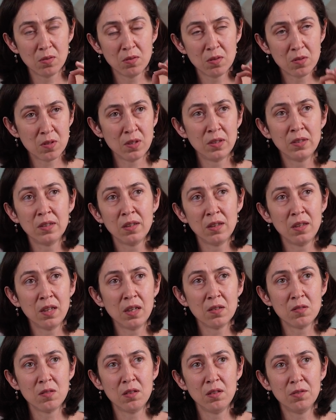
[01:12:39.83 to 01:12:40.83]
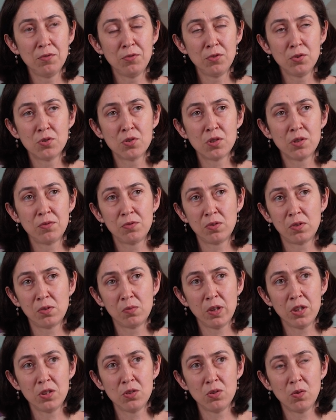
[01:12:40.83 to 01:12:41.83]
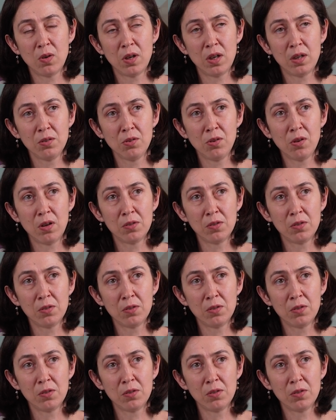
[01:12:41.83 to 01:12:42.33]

certain things in the future for which you are